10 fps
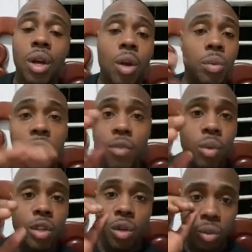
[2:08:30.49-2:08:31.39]
or whichever
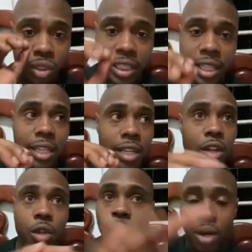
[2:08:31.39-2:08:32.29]
one you're gonna see,
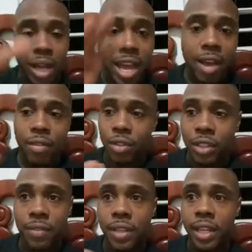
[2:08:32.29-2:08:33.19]
or you want to have your
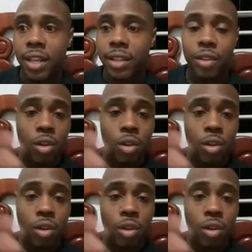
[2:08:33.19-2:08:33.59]
stuff together.